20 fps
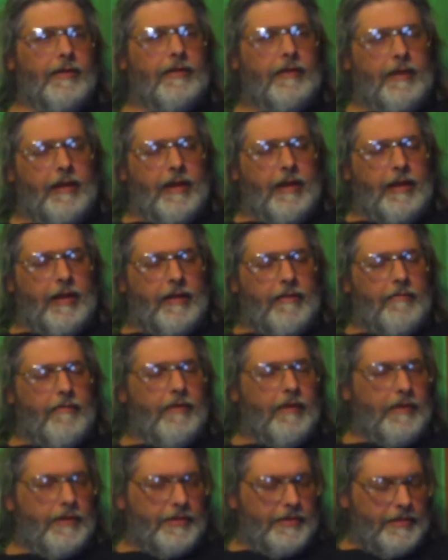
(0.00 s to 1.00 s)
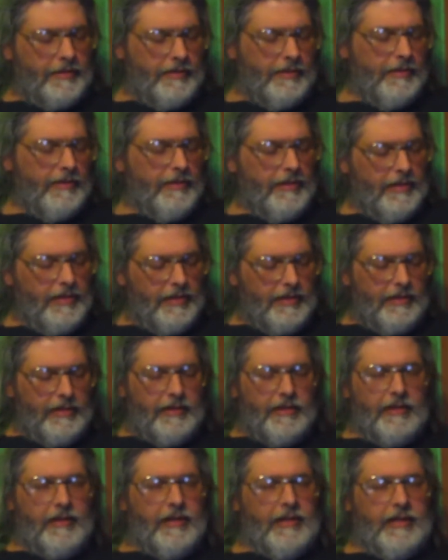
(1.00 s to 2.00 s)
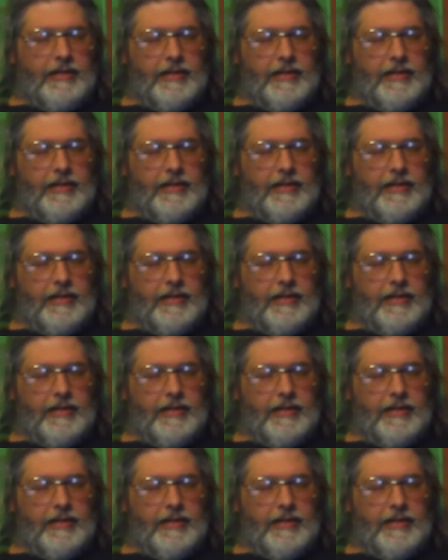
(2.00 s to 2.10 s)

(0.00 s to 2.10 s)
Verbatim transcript: you know how that works. It